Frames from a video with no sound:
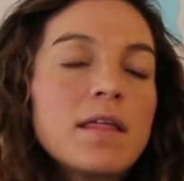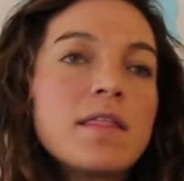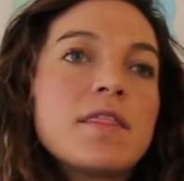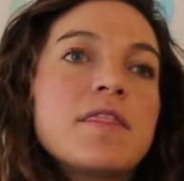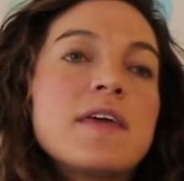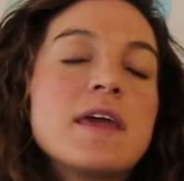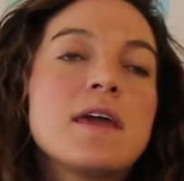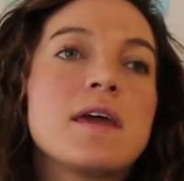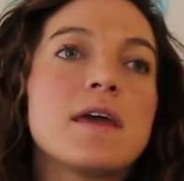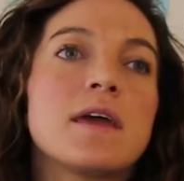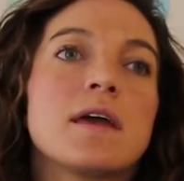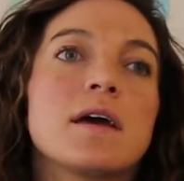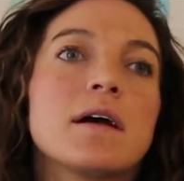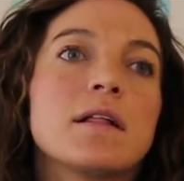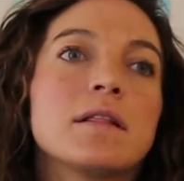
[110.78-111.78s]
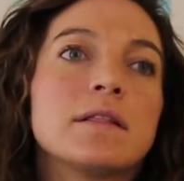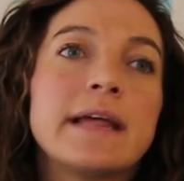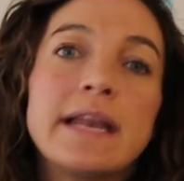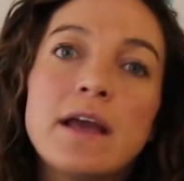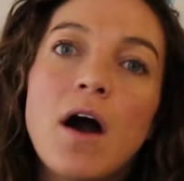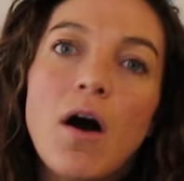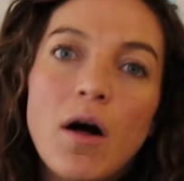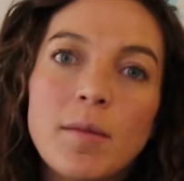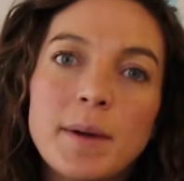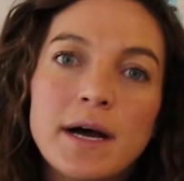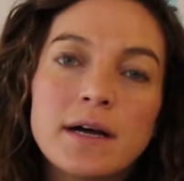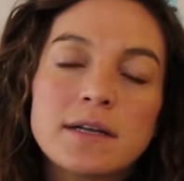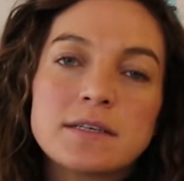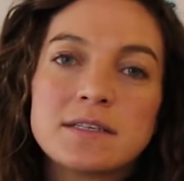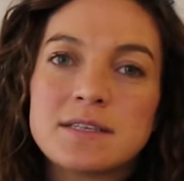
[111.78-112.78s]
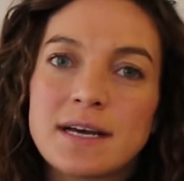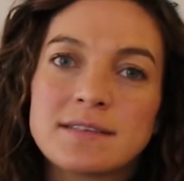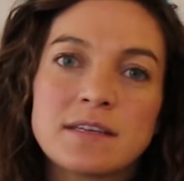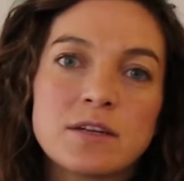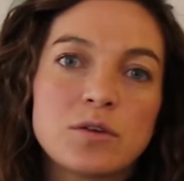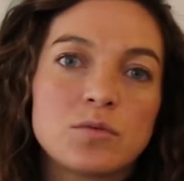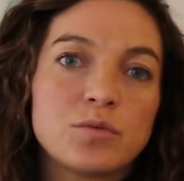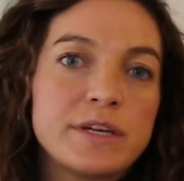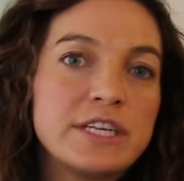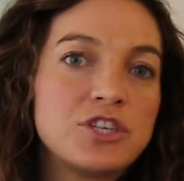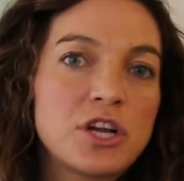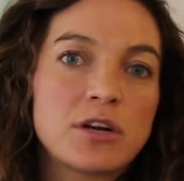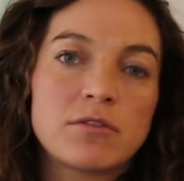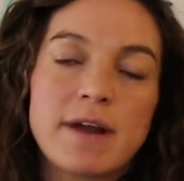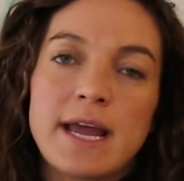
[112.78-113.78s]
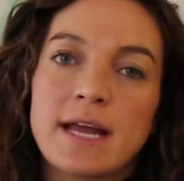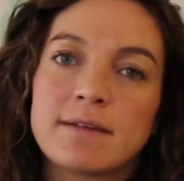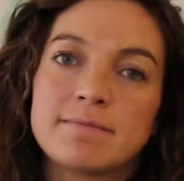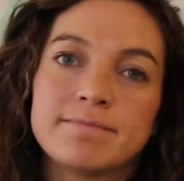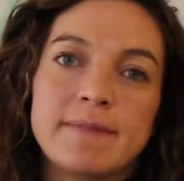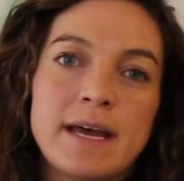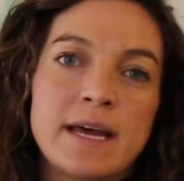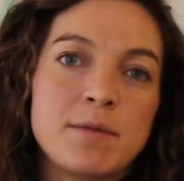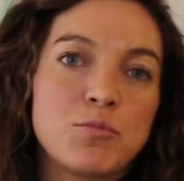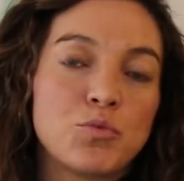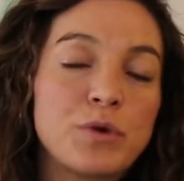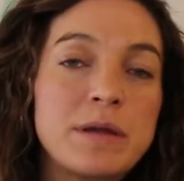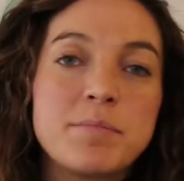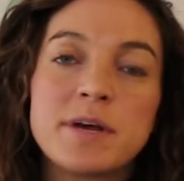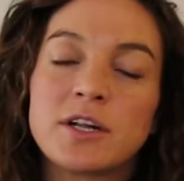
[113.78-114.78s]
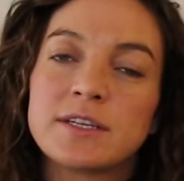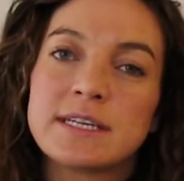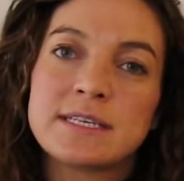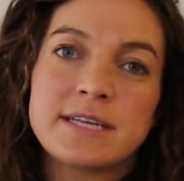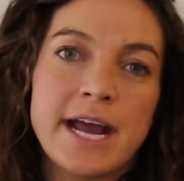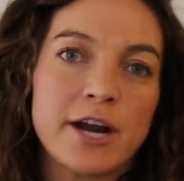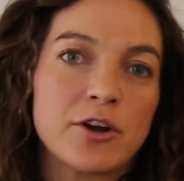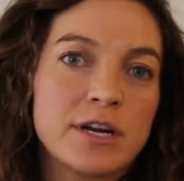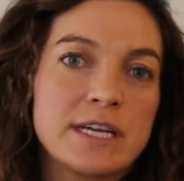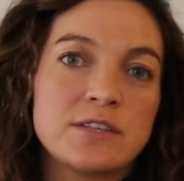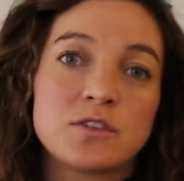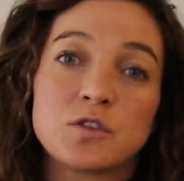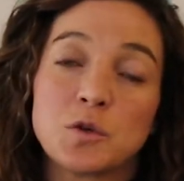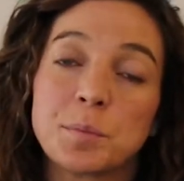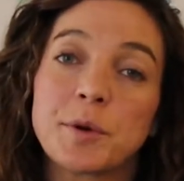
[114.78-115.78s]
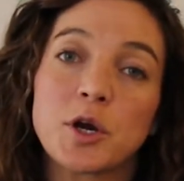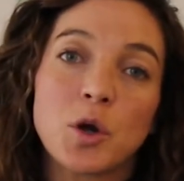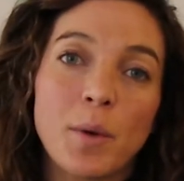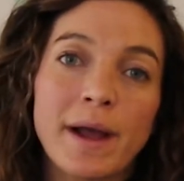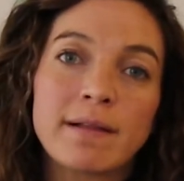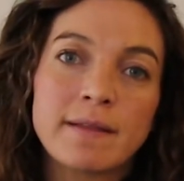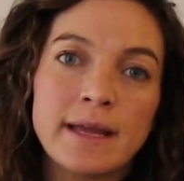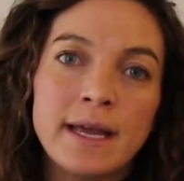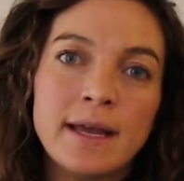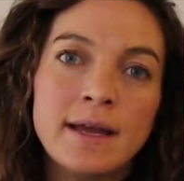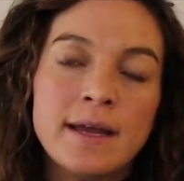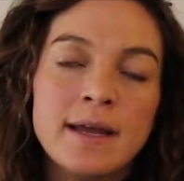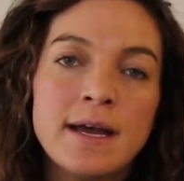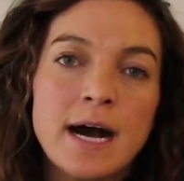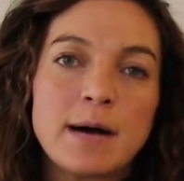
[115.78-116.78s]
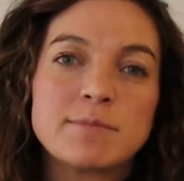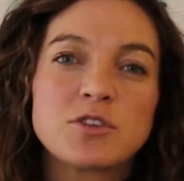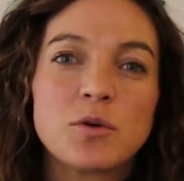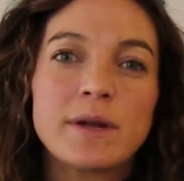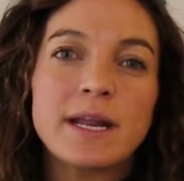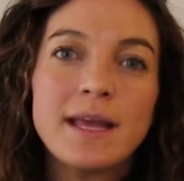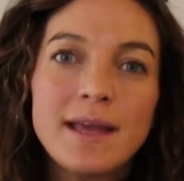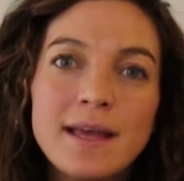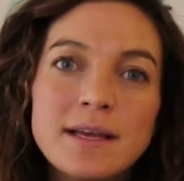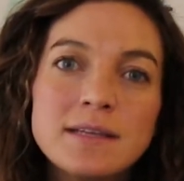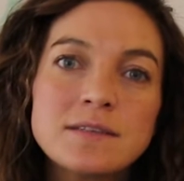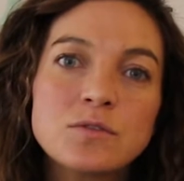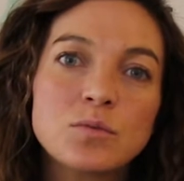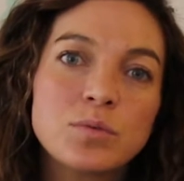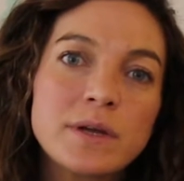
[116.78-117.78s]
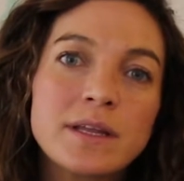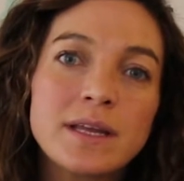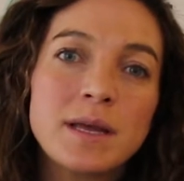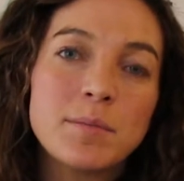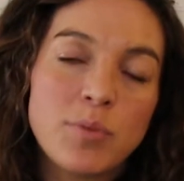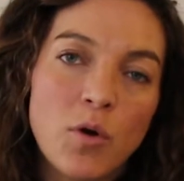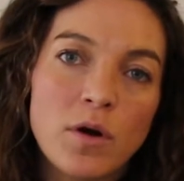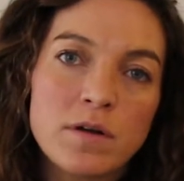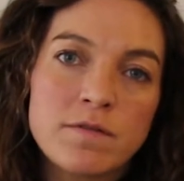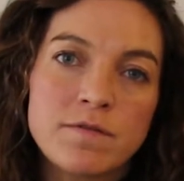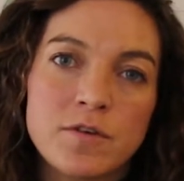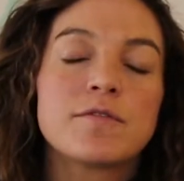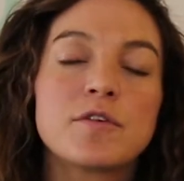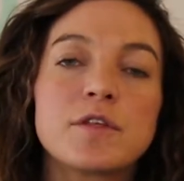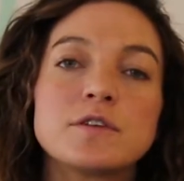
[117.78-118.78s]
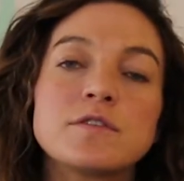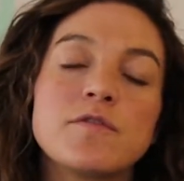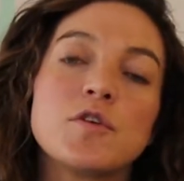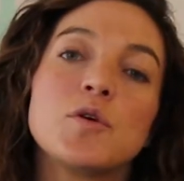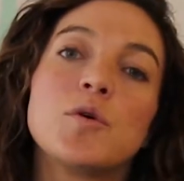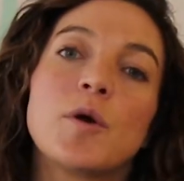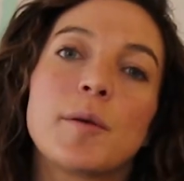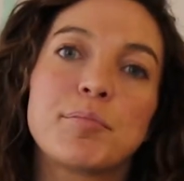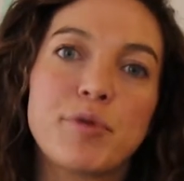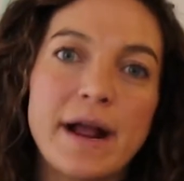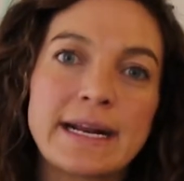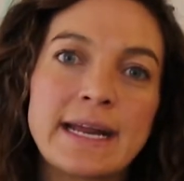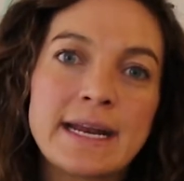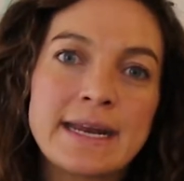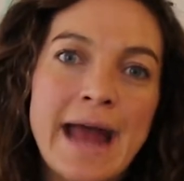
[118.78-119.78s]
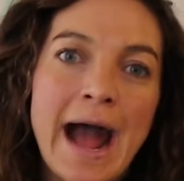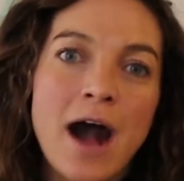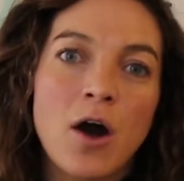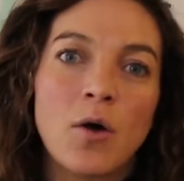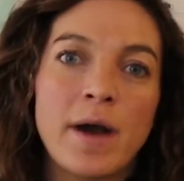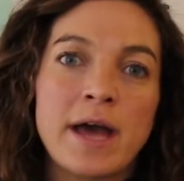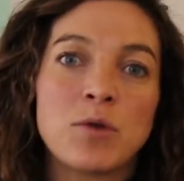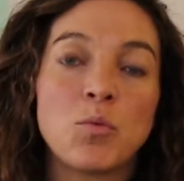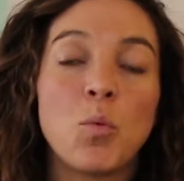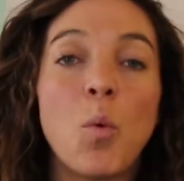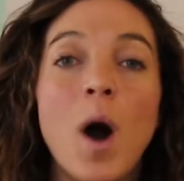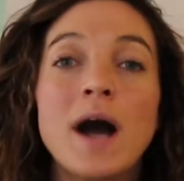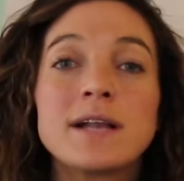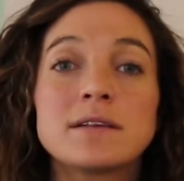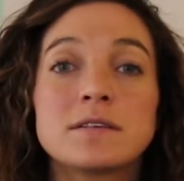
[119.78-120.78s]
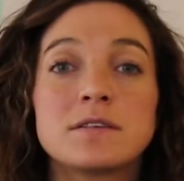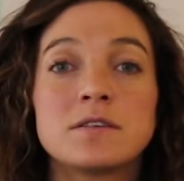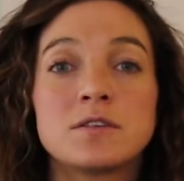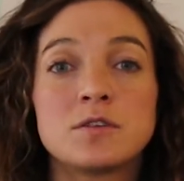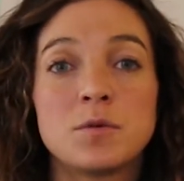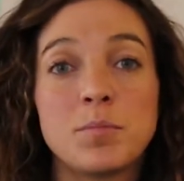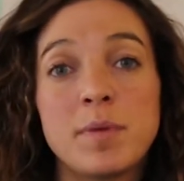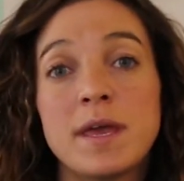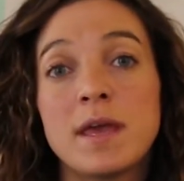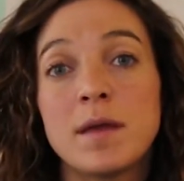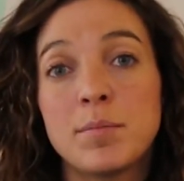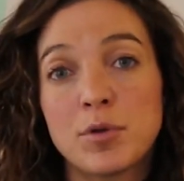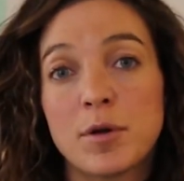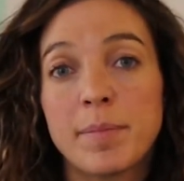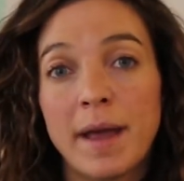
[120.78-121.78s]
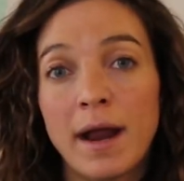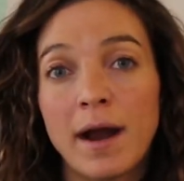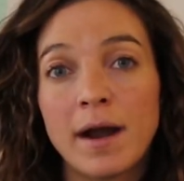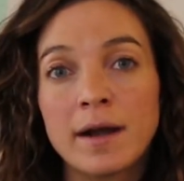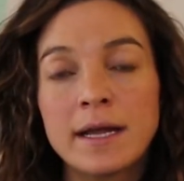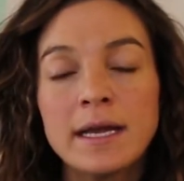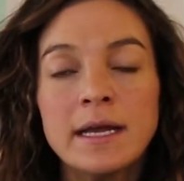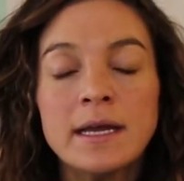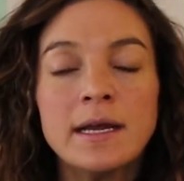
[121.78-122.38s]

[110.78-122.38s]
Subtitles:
The linea alba doesn't regenerate and rebuild integrity super quickly. So it is really important for those of you who are pregnant now and want to be prepared.